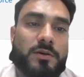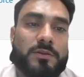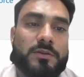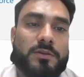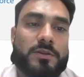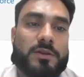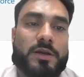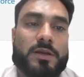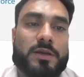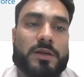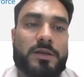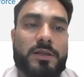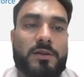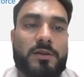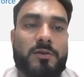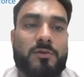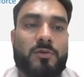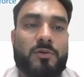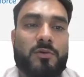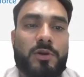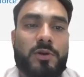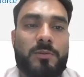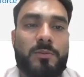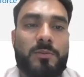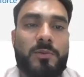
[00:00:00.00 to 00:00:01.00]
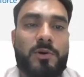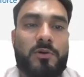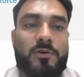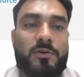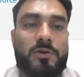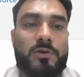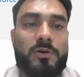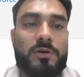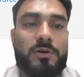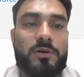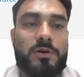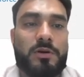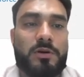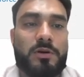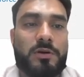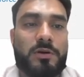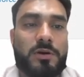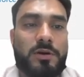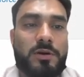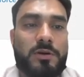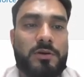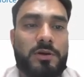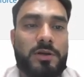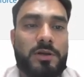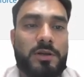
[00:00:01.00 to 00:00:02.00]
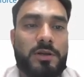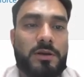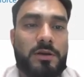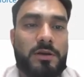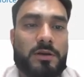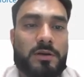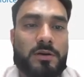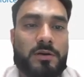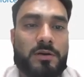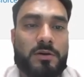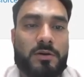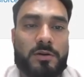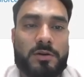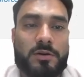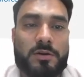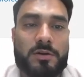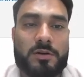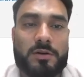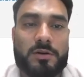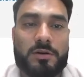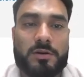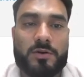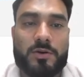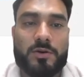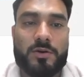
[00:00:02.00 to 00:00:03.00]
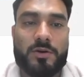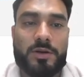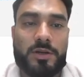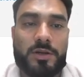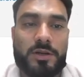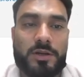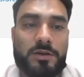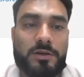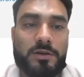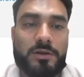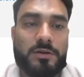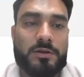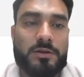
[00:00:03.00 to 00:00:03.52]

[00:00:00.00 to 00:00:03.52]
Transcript: that is loan amount on contact,